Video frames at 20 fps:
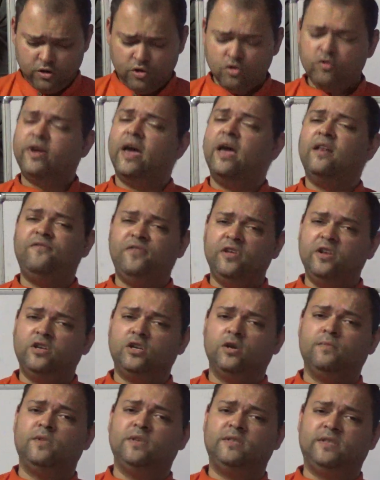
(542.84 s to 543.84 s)
you can finish
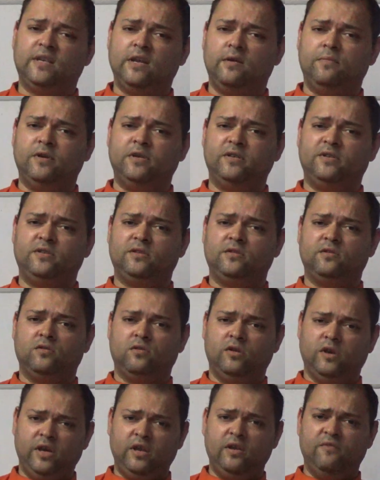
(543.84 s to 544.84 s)
up the syllabus
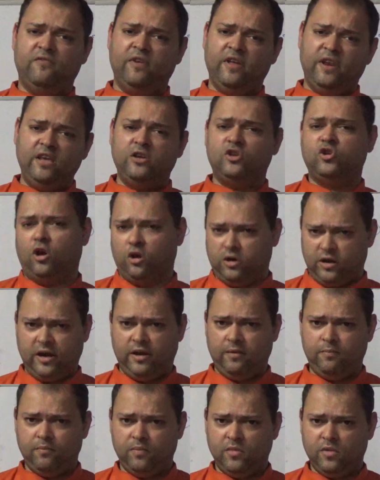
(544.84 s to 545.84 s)
in very short time.